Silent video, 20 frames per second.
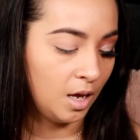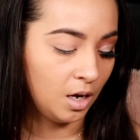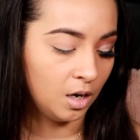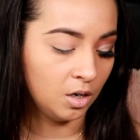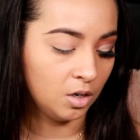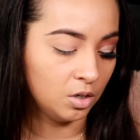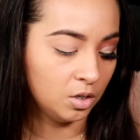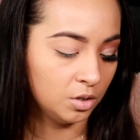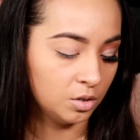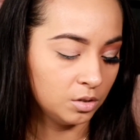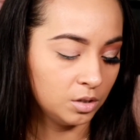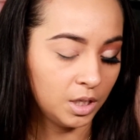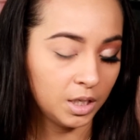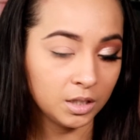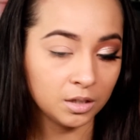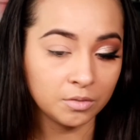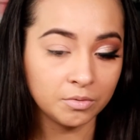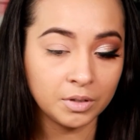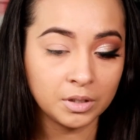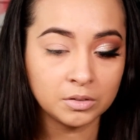or
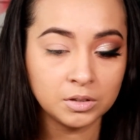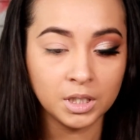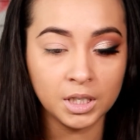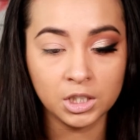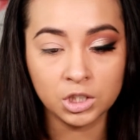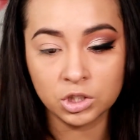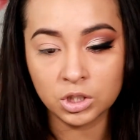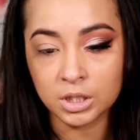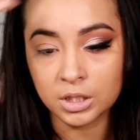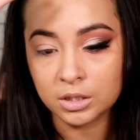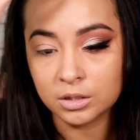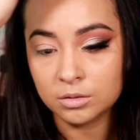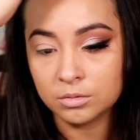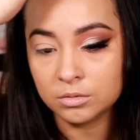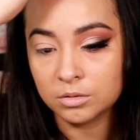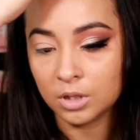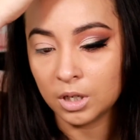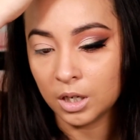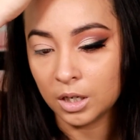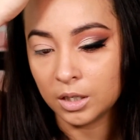like the foundation
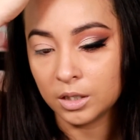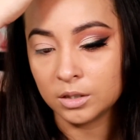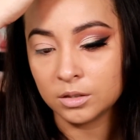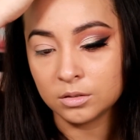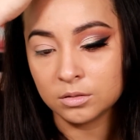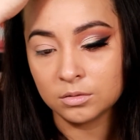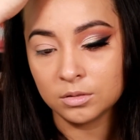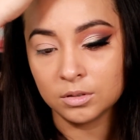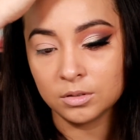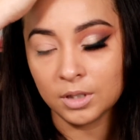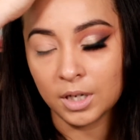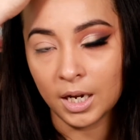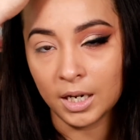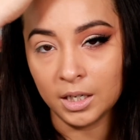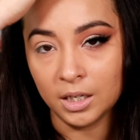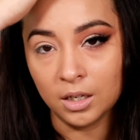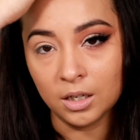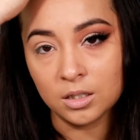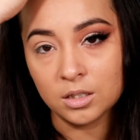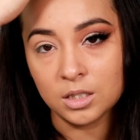and
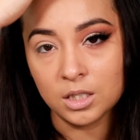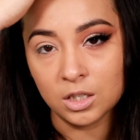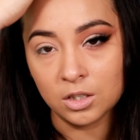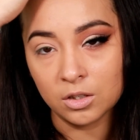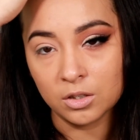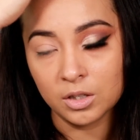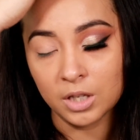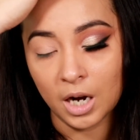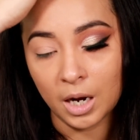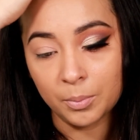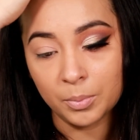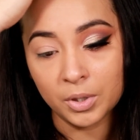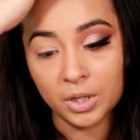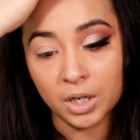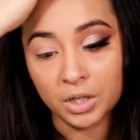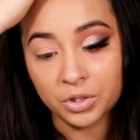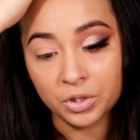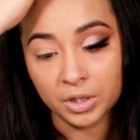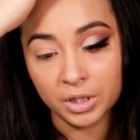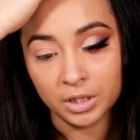any concealer that I
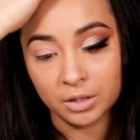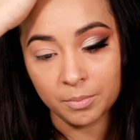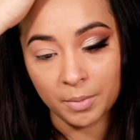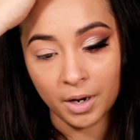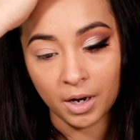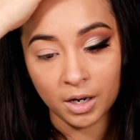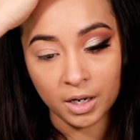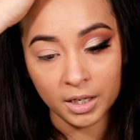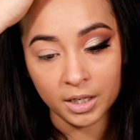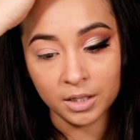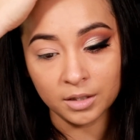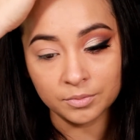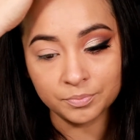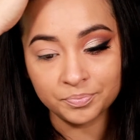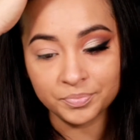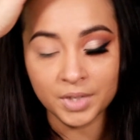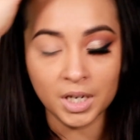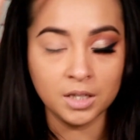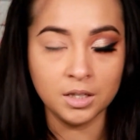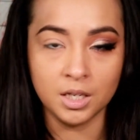put underneath my eye,
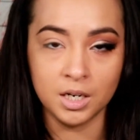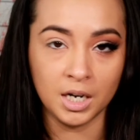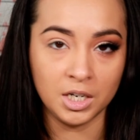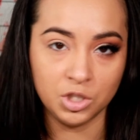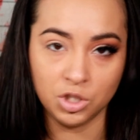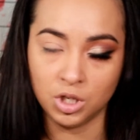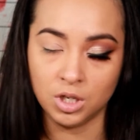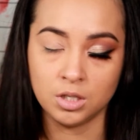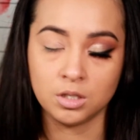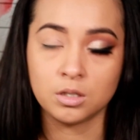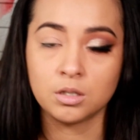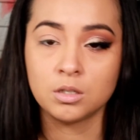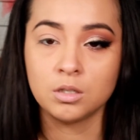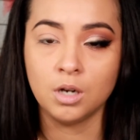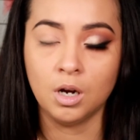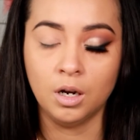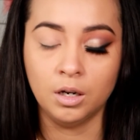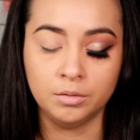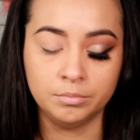and then I just